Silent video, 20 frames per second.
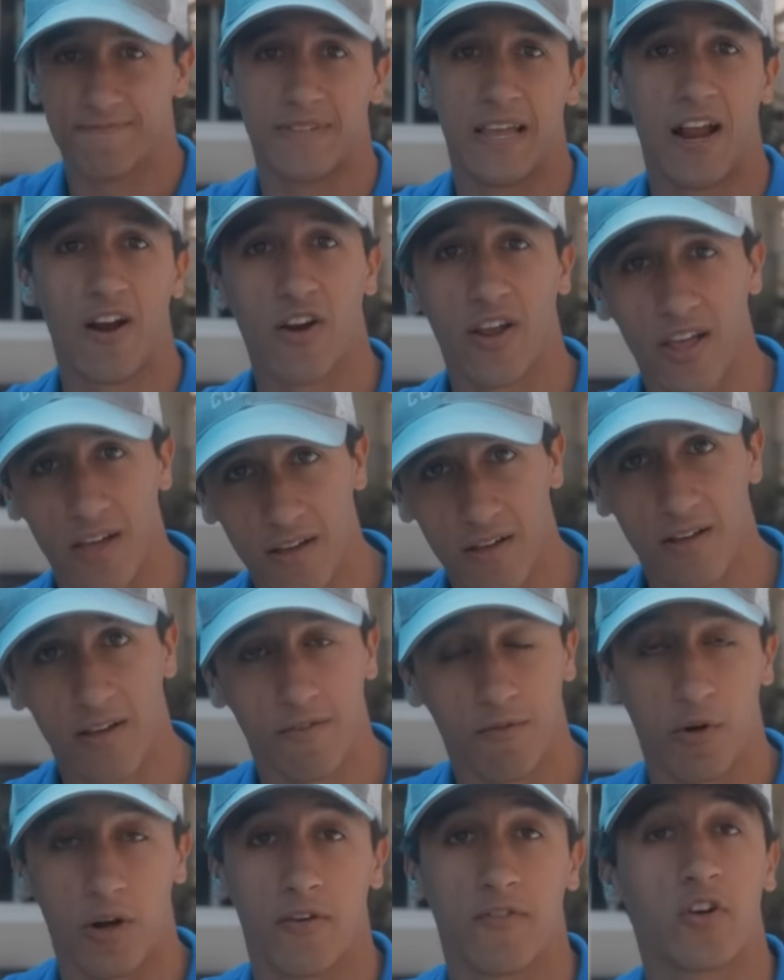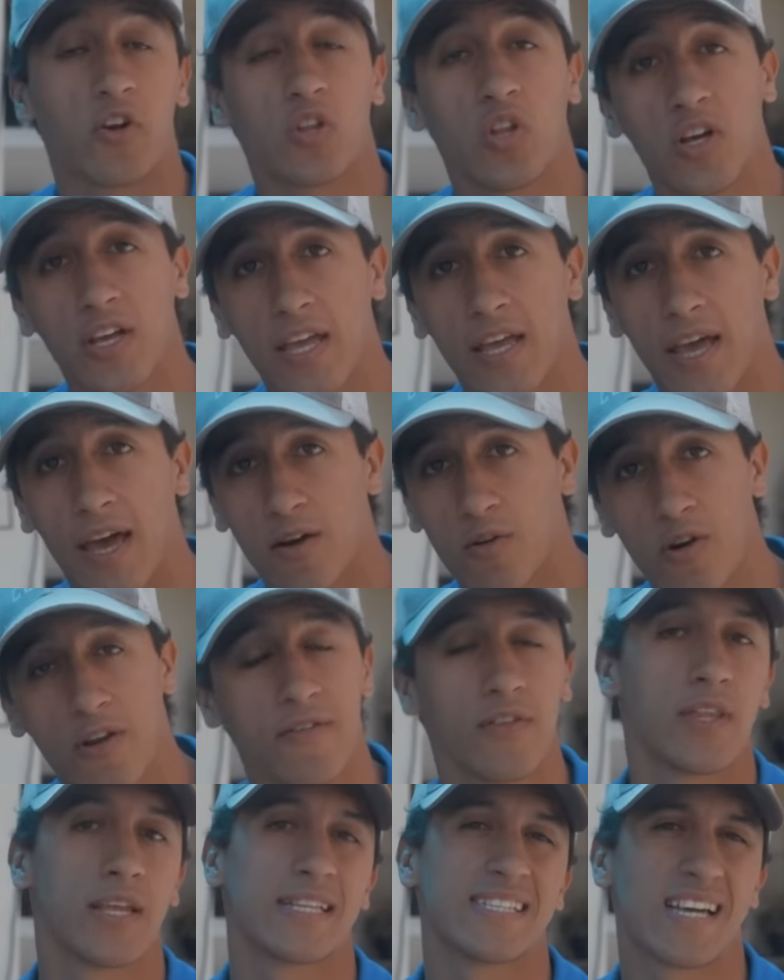area of whatever you're looking at, or
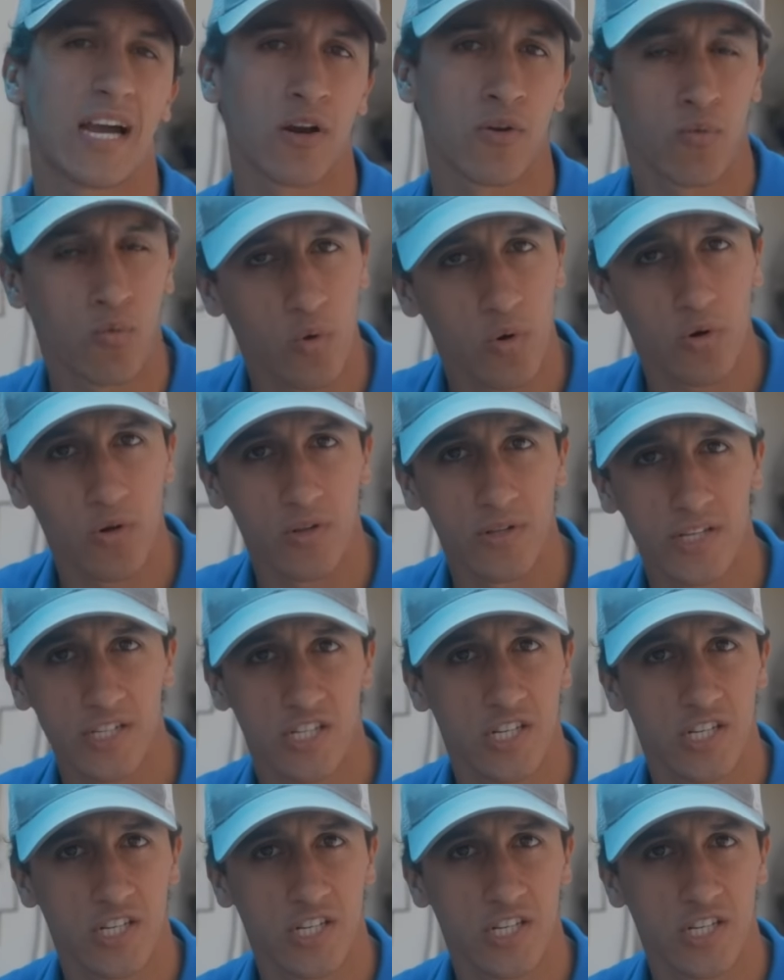even the entire world.